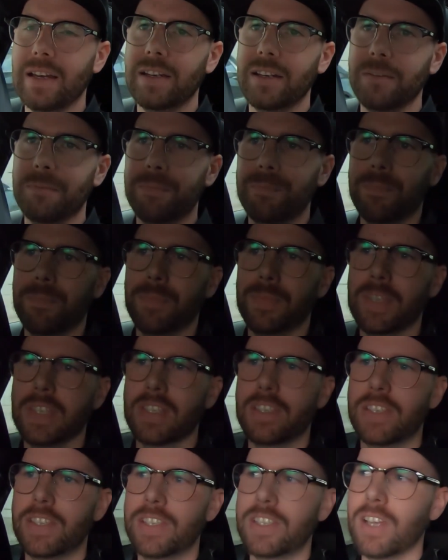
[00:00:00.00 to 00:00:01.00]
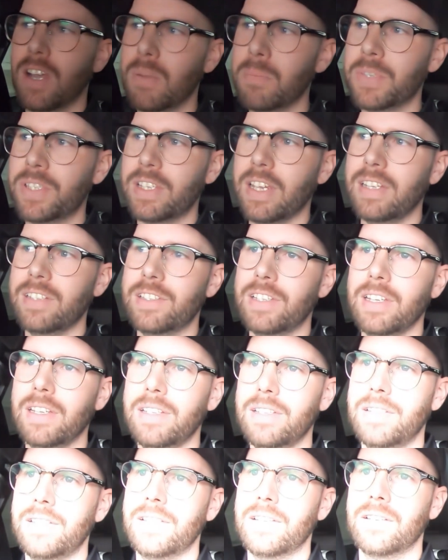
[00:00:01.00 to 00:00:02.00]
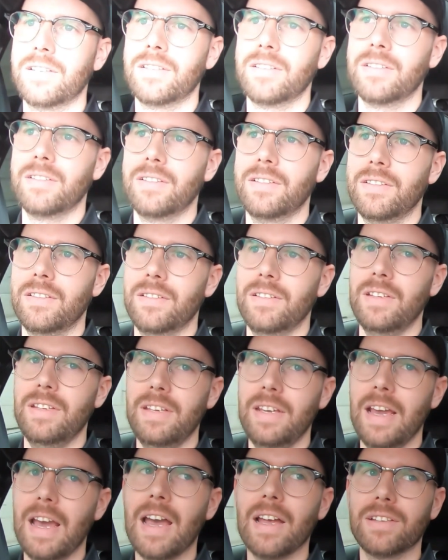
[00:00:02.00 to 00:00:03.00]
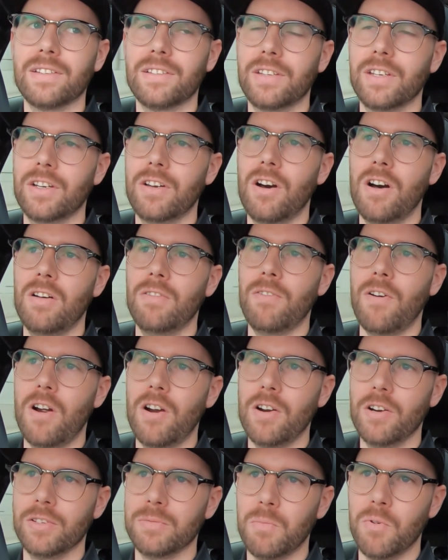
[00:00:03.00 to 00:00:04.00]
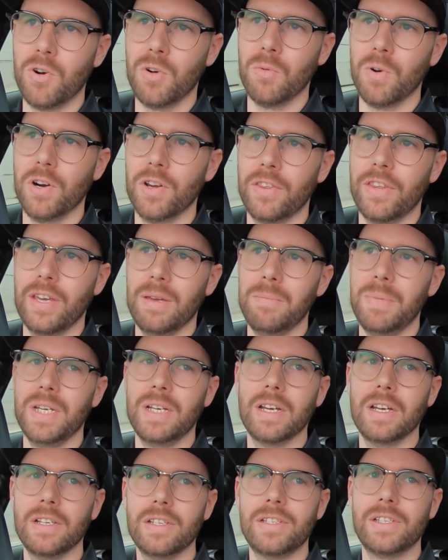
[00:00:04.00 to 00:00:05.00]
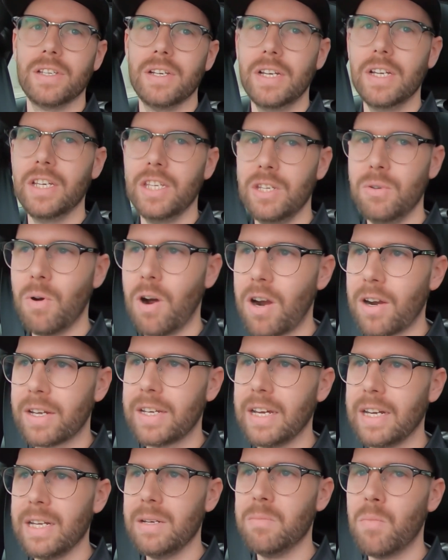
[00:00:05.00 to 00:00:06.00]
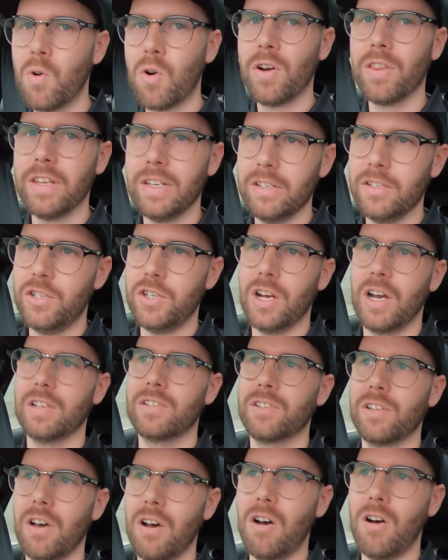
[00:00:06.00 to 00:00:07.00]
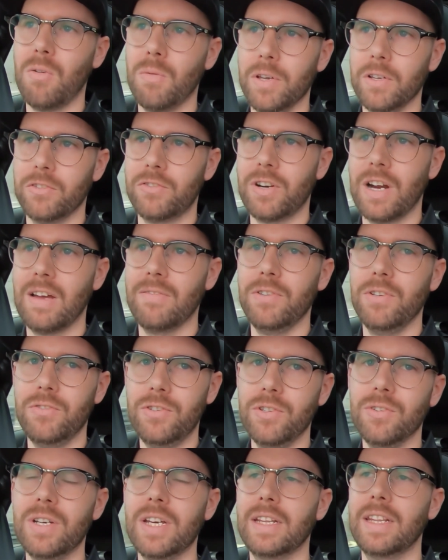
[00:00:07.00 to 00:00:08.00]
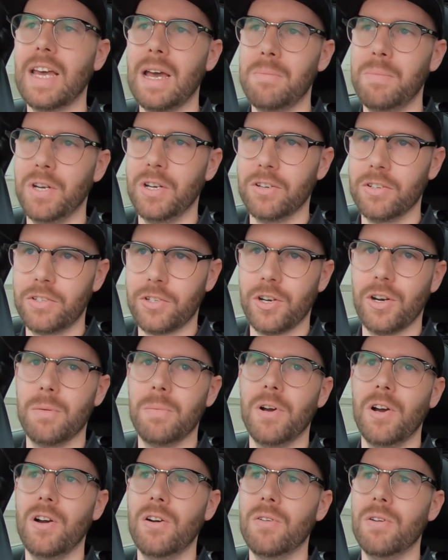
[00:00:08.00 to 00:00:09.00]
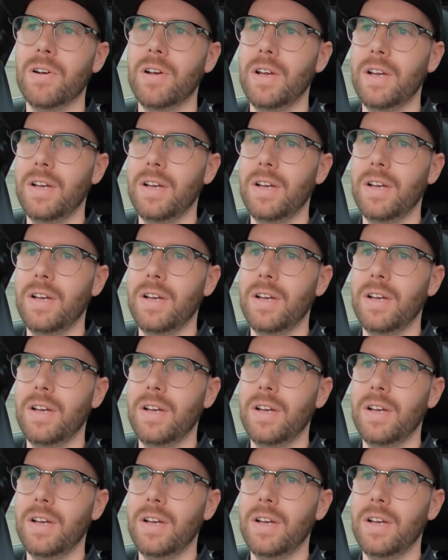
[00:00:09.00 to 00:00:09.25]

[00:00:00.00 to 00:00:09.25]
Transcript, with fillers: In like some senses, yes, the Golf R is more worth it because you are getting more than just the all-wheel drive. You do get that bigger turbo.